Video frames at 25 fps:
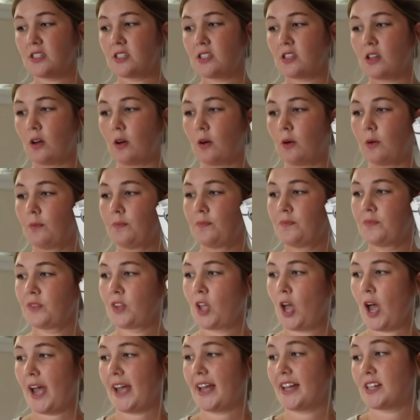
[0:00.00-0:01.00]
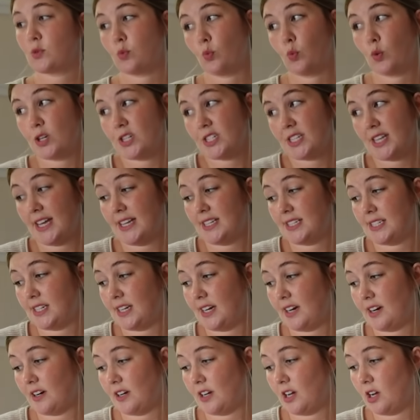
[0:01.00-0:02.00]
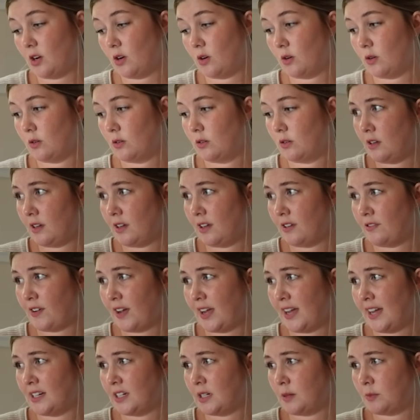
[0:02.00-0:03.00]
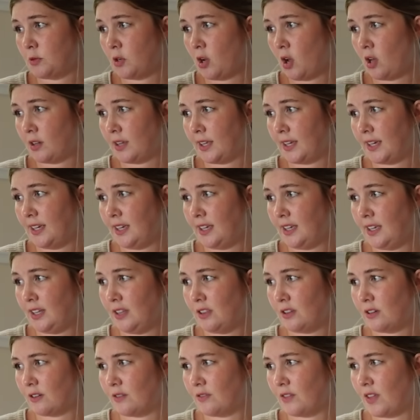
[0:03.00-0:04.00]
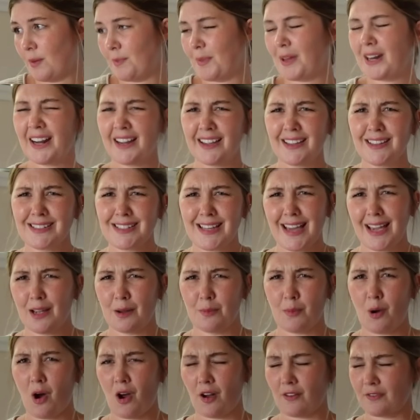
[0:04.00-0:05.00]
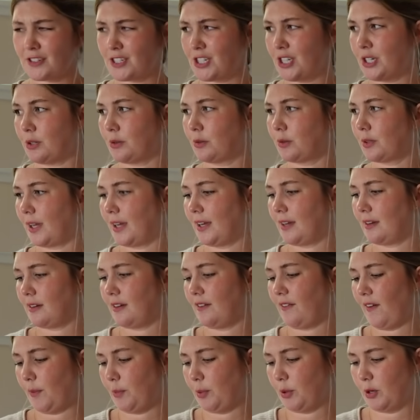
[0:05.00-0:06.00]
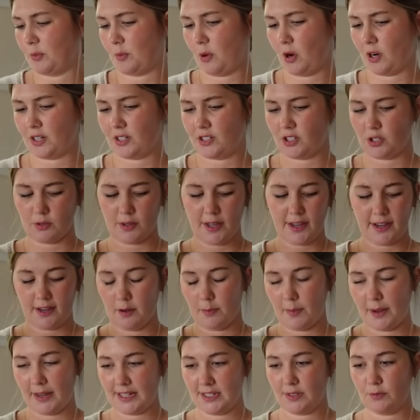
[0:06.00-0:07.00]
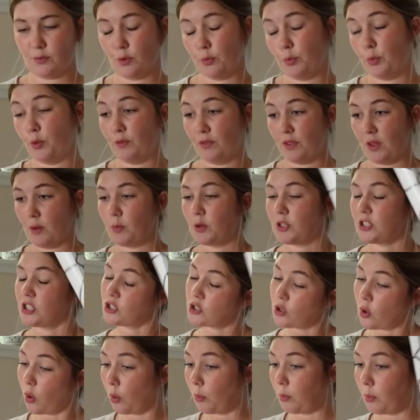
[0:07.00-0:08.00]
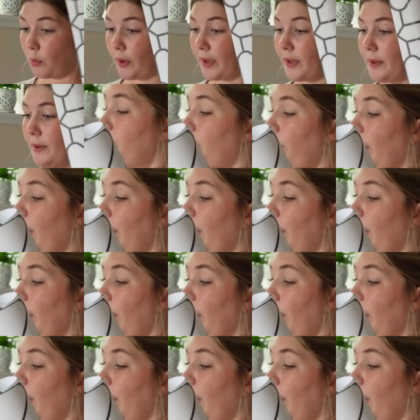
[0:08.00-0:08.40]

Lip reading: So I guess worst case scenario, if I end up not liking either of them, and I can take them off too. Like if I put them on and don't like them, I can remove them, which is the whole point.